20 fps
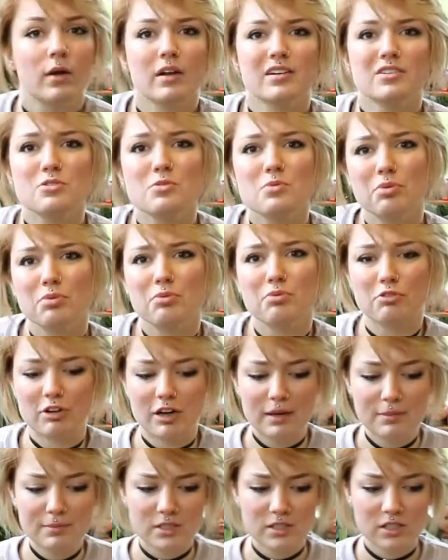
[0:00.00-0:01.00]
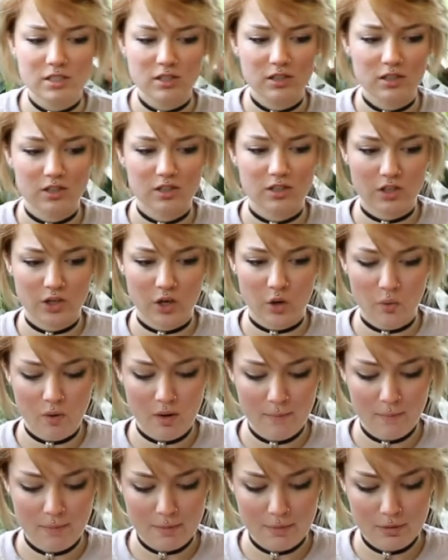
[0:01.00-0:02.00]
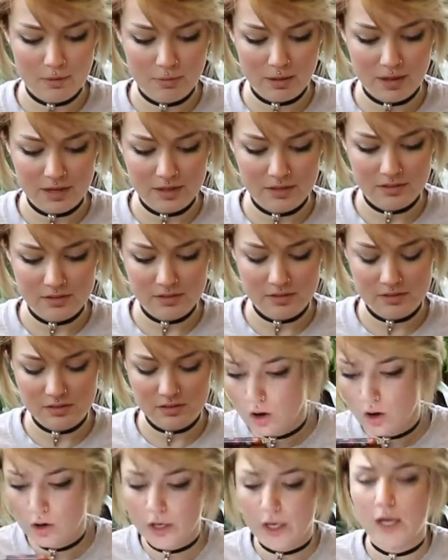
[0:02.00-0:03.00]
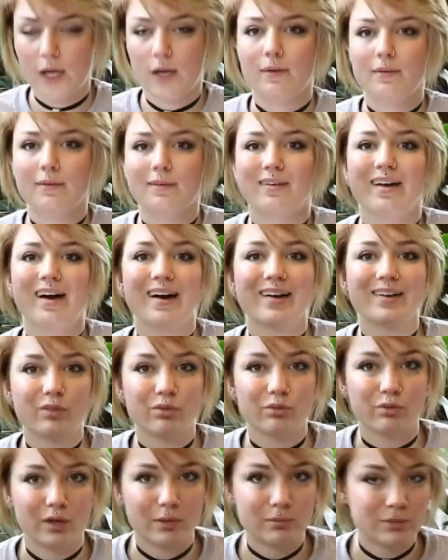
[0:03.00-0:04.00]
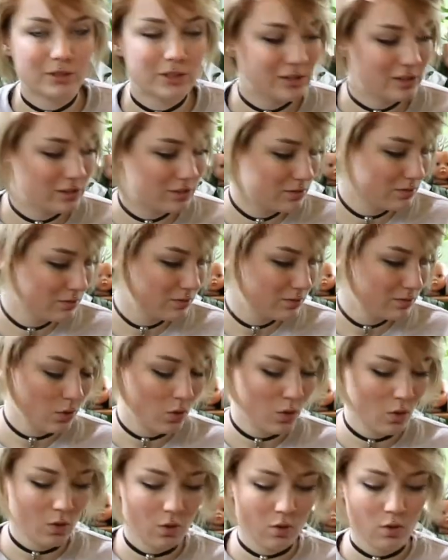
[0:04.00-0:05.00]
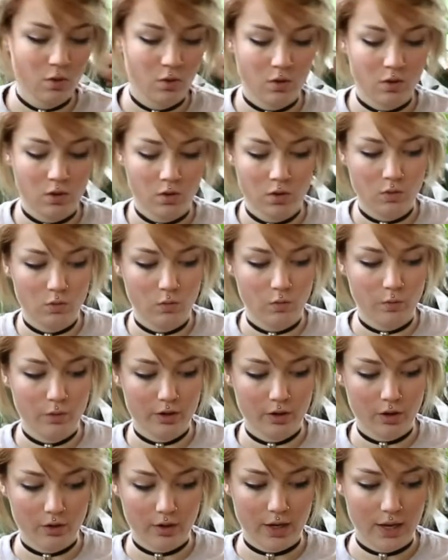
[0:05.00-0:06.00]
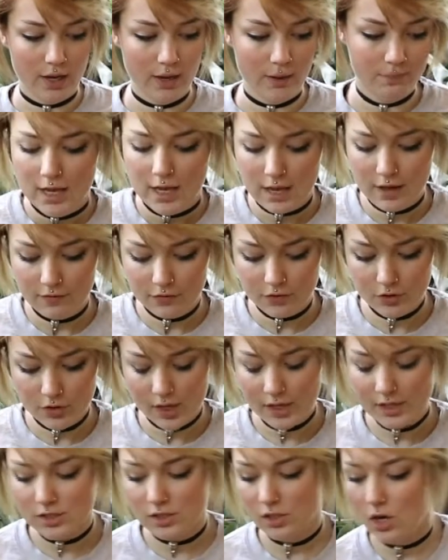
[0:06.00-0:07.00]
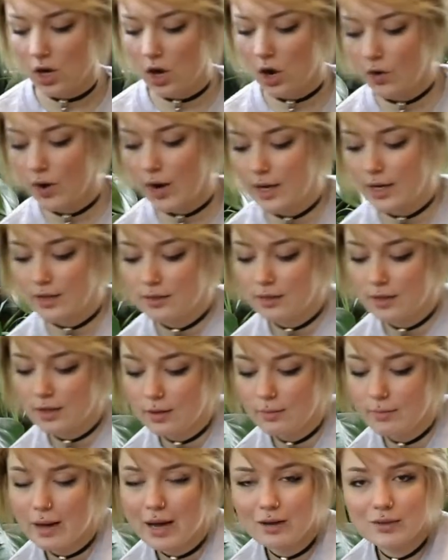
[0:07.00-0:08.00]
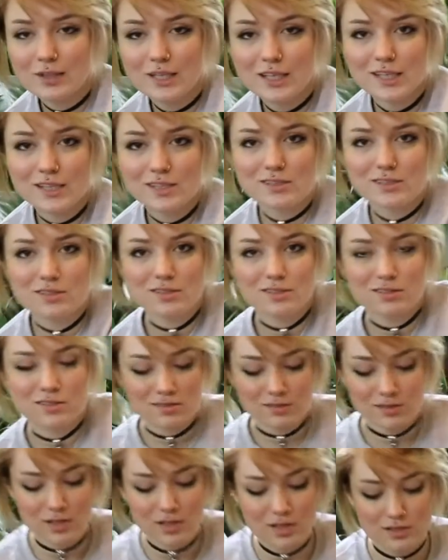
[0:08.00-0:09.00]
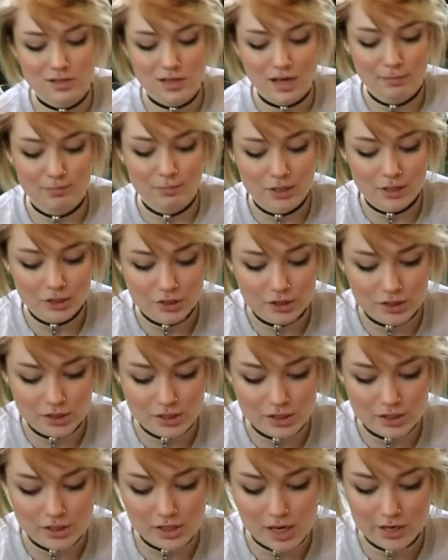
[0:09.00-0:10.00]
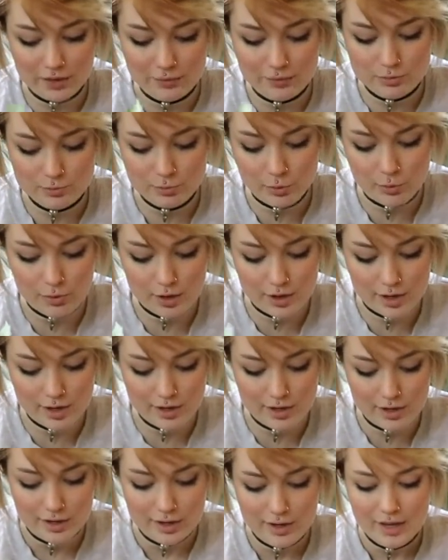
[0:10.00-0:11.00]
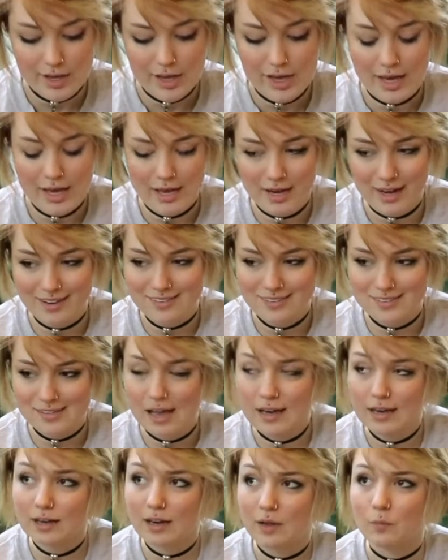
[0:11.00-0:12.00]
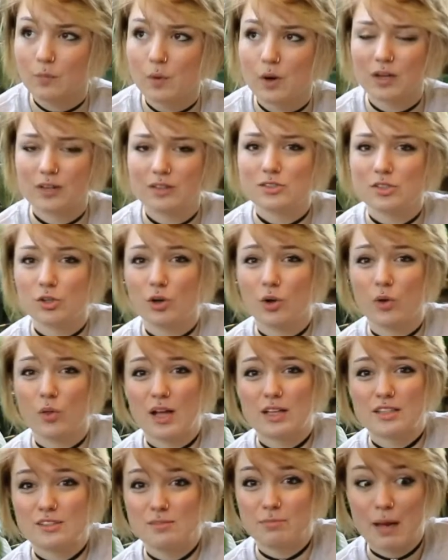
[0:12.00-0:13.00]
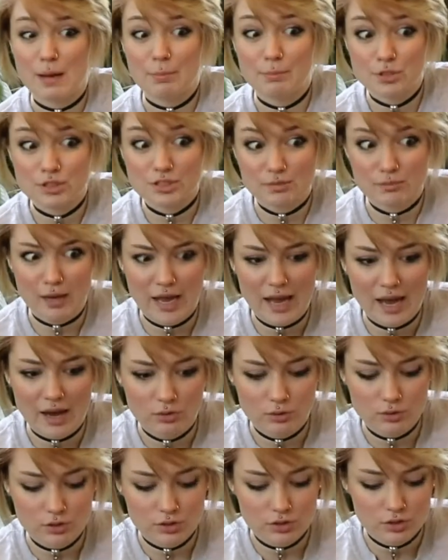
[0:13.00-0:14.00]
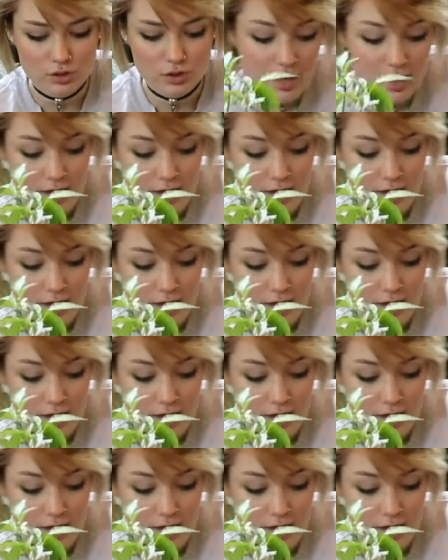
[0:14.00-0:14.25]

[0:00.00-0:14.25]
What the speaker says: Do thrips go on pepper plants? Okay, not a thrips. We're okay. If you guys know anything about this, because I'm literally I was bored and I decided I wanted to grow lots of peppers in my house.